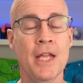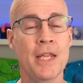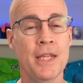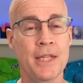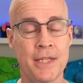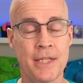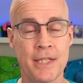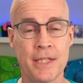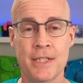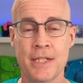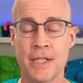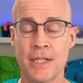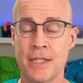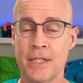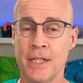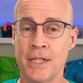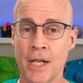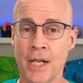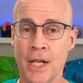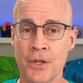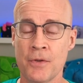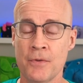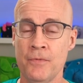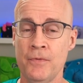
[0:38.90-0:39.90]
This is
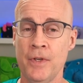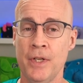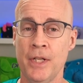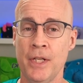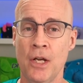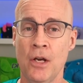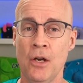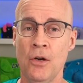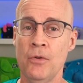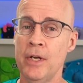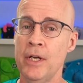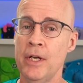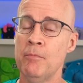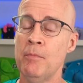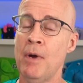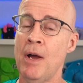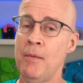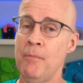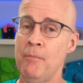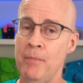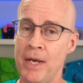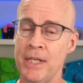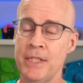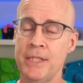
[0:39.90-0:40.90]
another video in
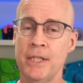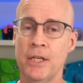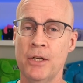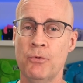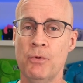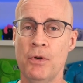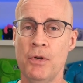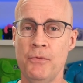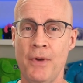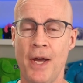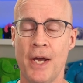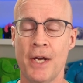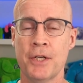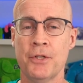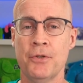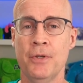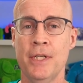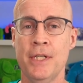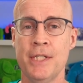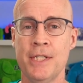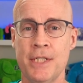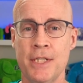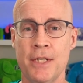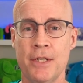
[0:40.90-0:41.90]
my basic
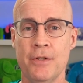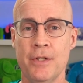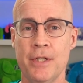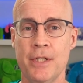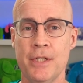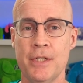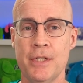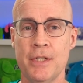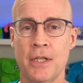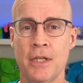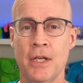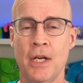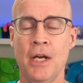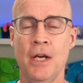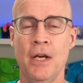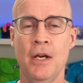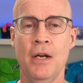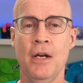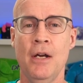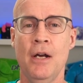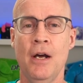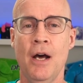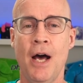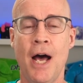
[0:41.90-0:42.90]
refactoring series.
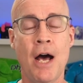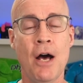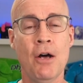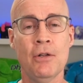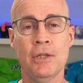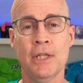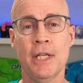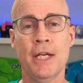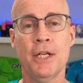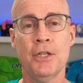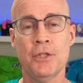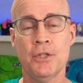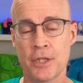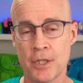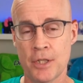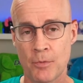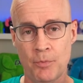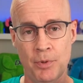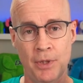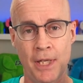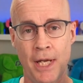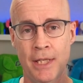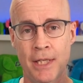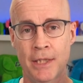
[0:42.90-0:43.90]
I'll link to the
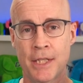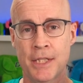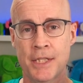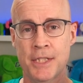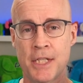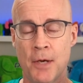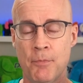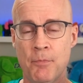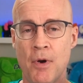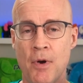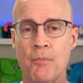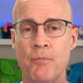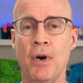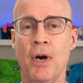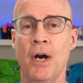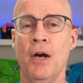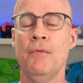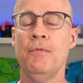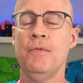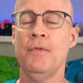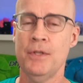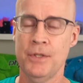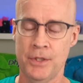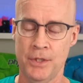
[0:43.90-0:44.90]
playlist up
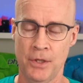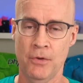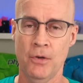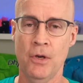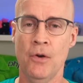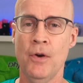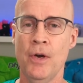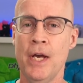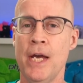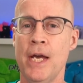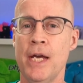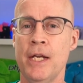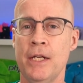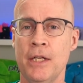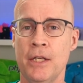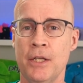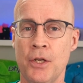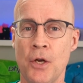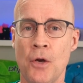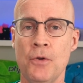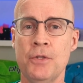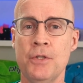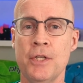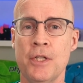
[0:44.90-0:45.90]
above, so go ahead and
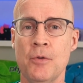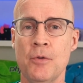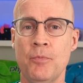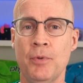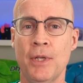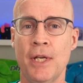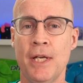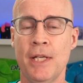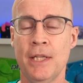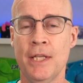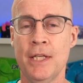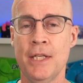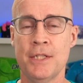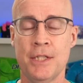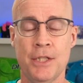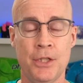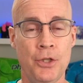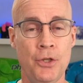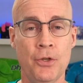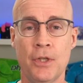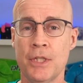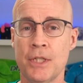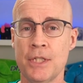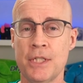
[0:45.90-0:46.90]
go to the playlist
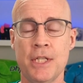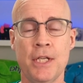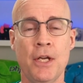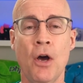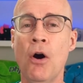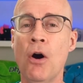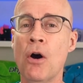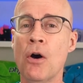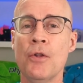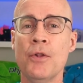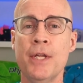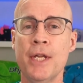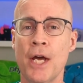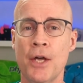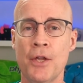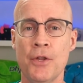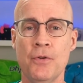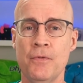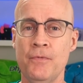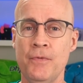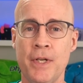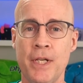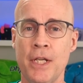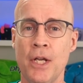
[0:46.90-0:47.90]
and you can see all the
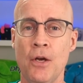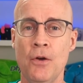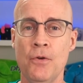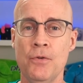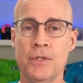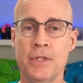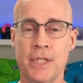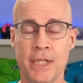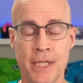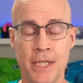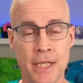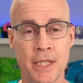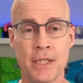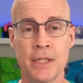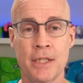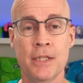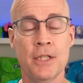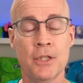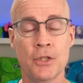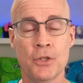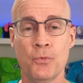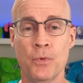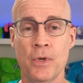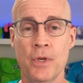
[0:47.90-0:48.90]
other videos in
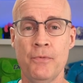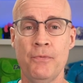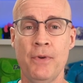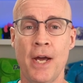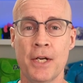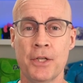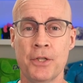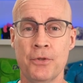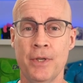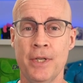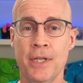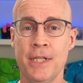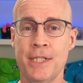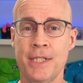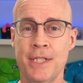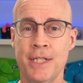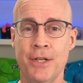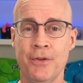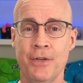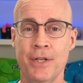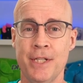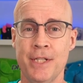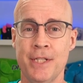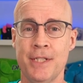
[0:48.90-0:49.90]
this refactoring
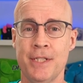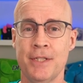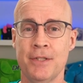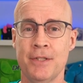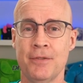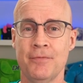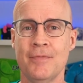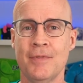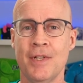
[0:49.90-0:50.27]
series.